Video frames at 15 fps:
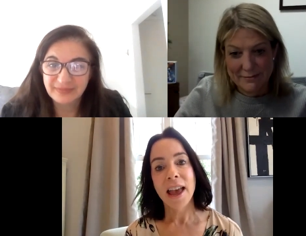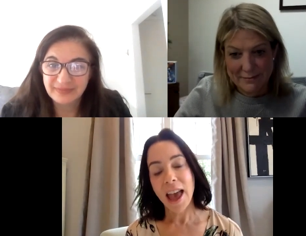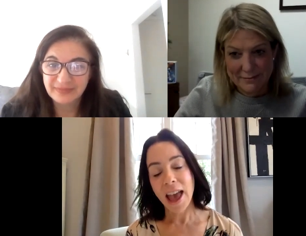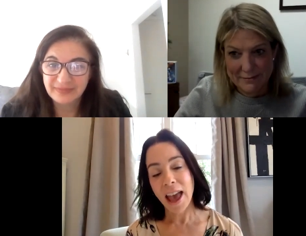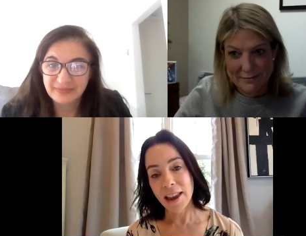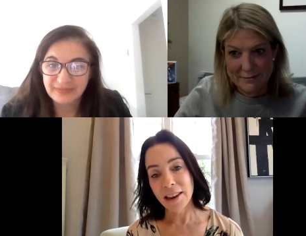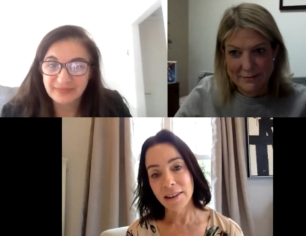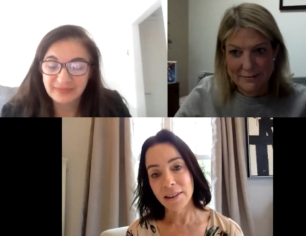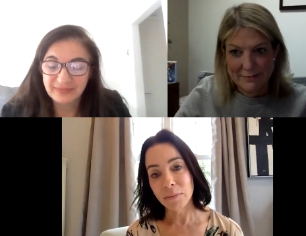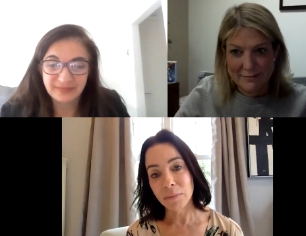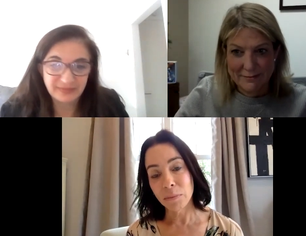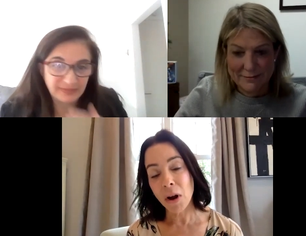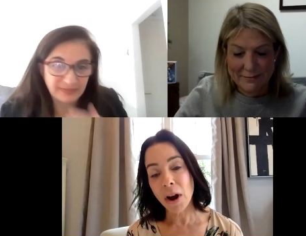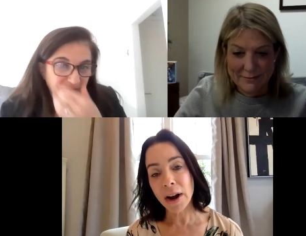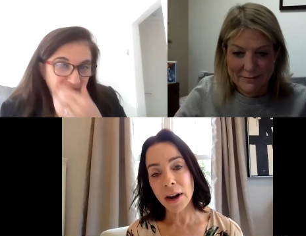Speaker 1: and
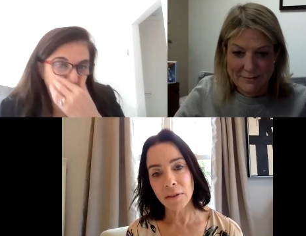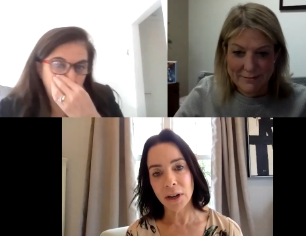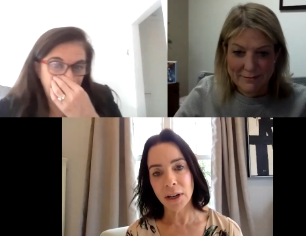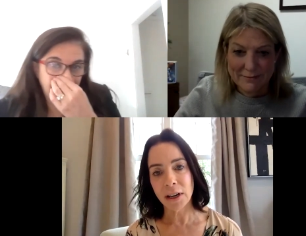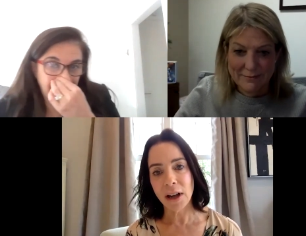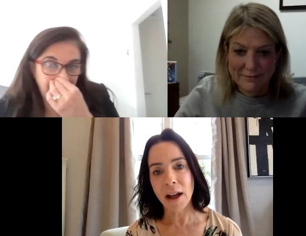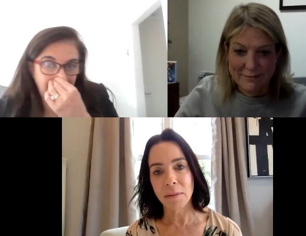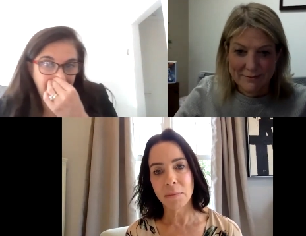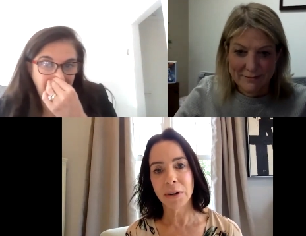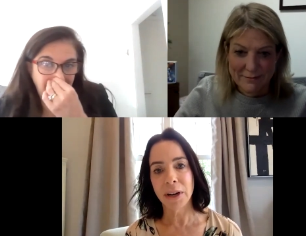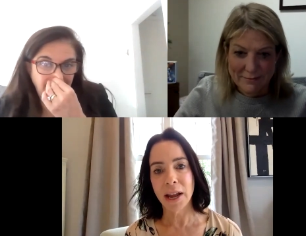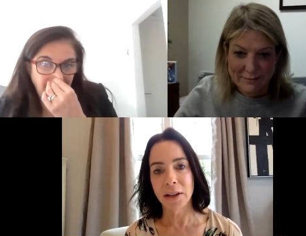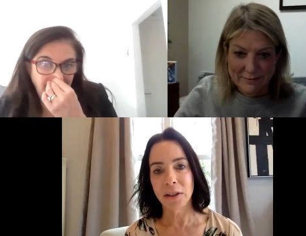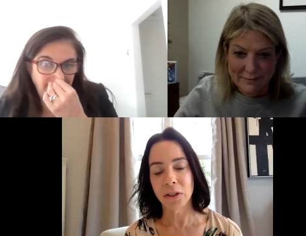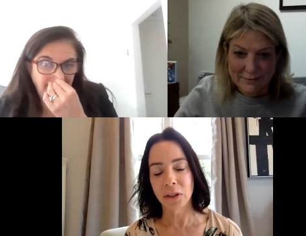part of our
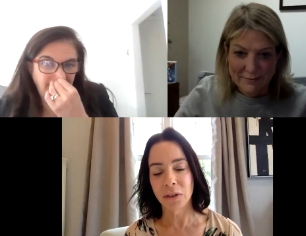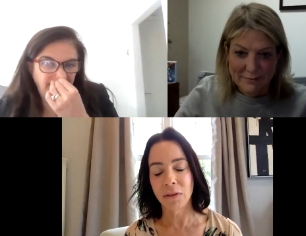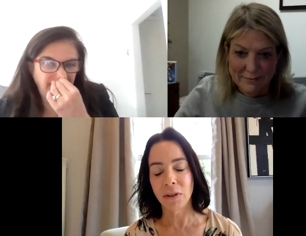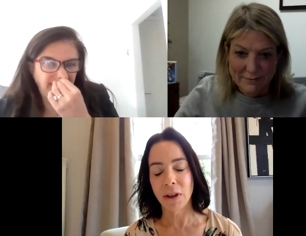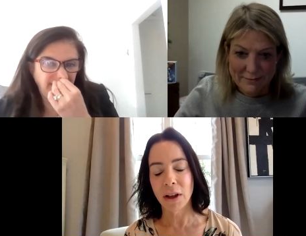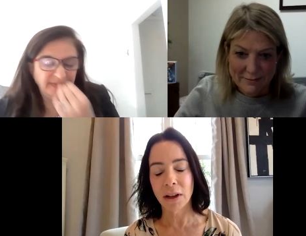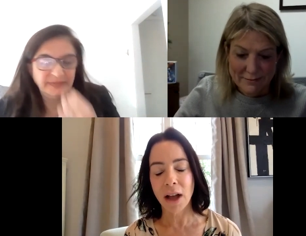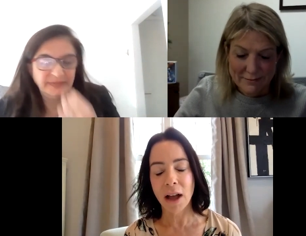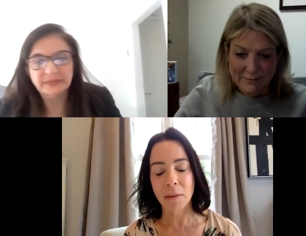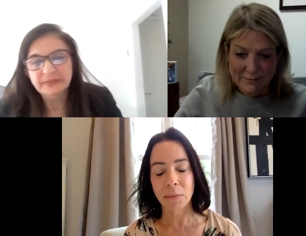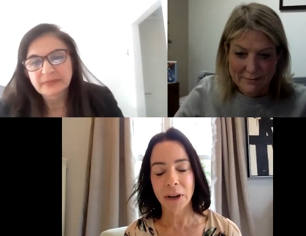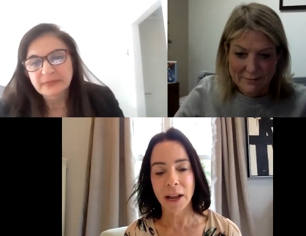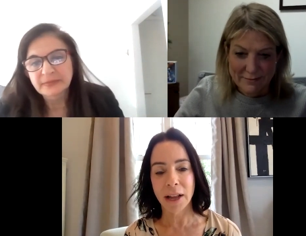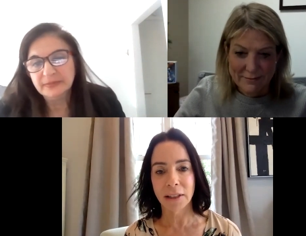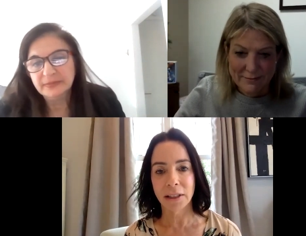comprehensive, uh,
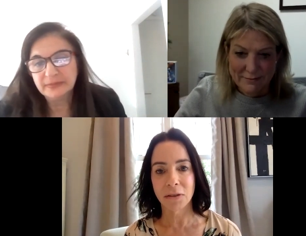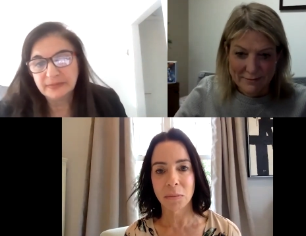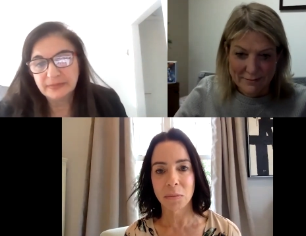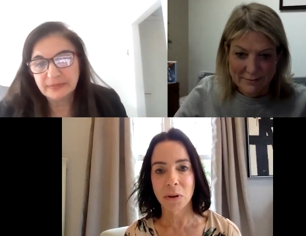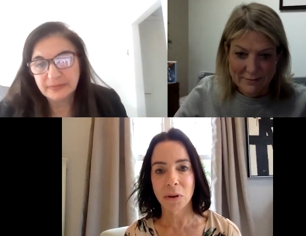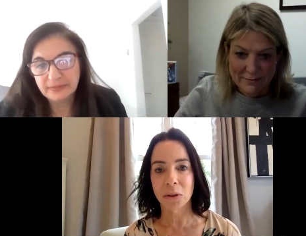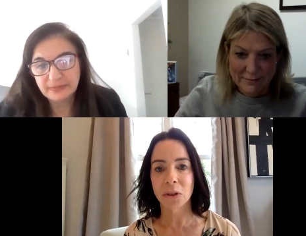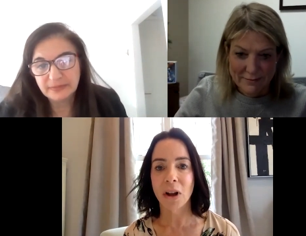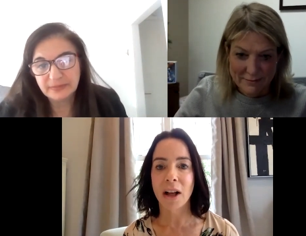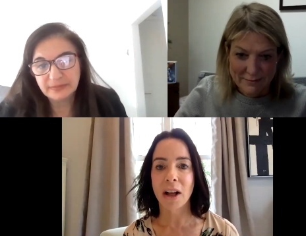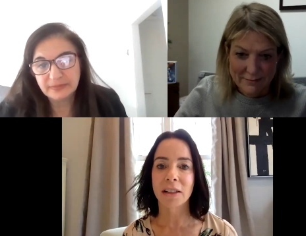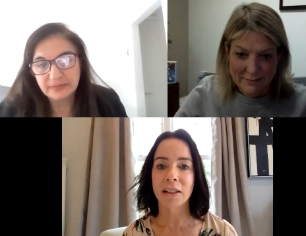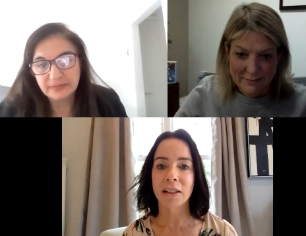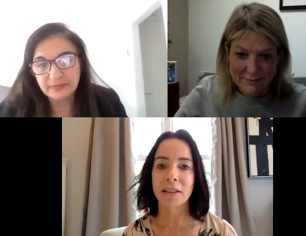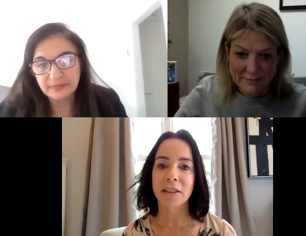comprehensive approach
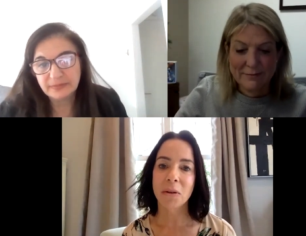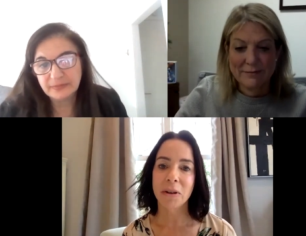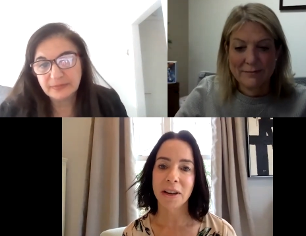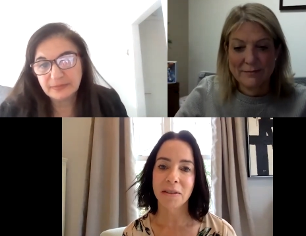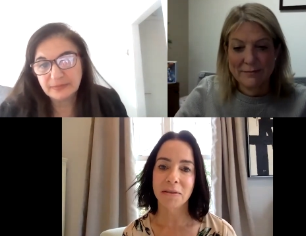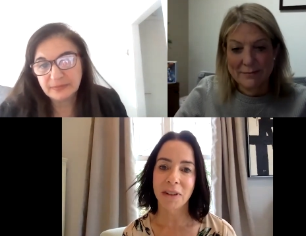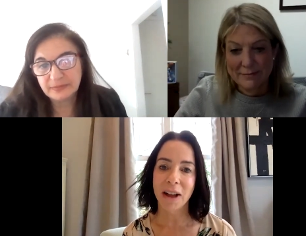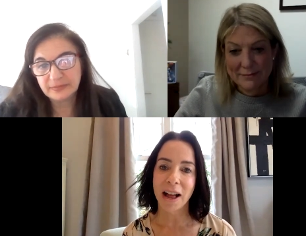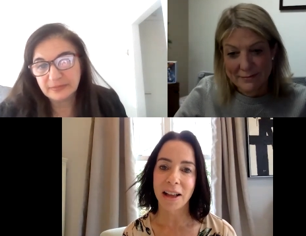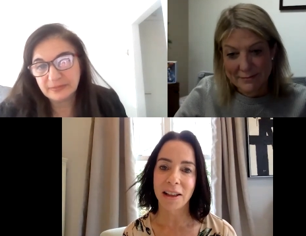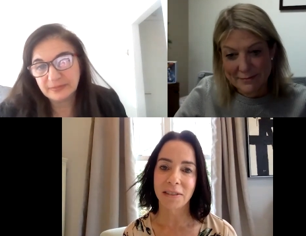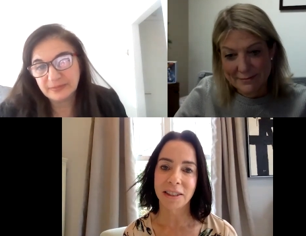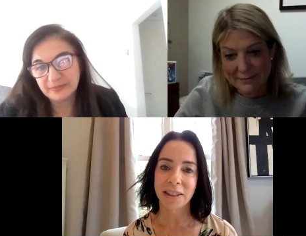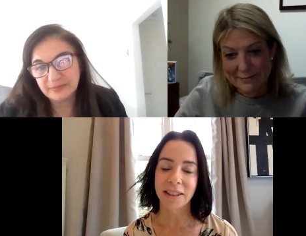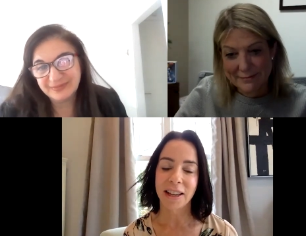also
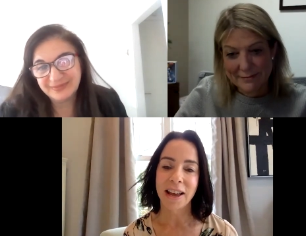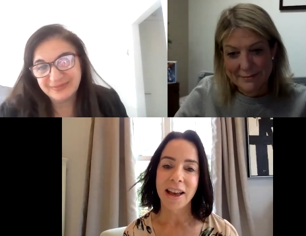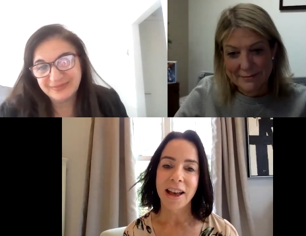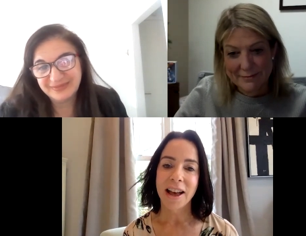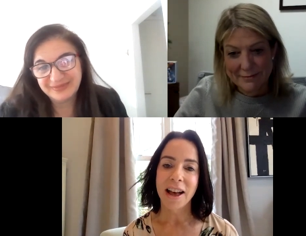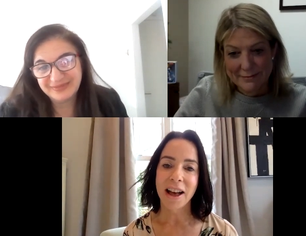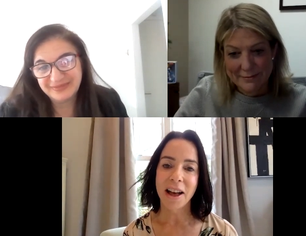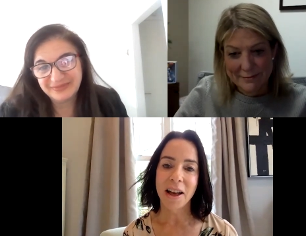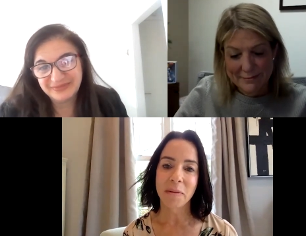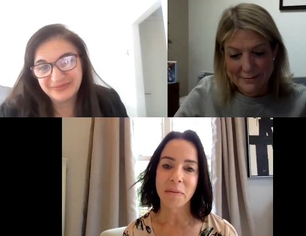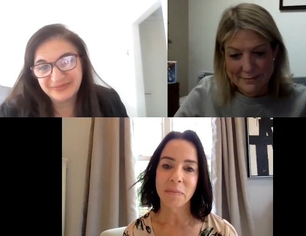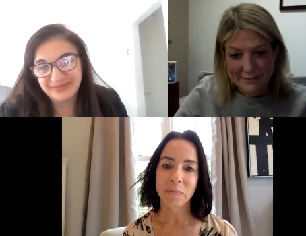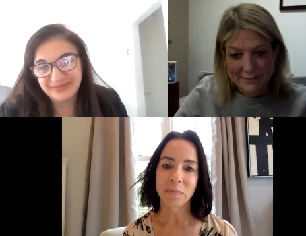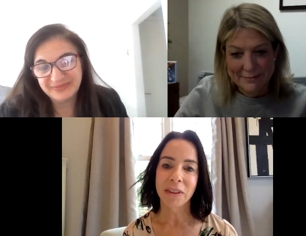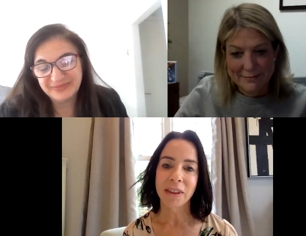involves um,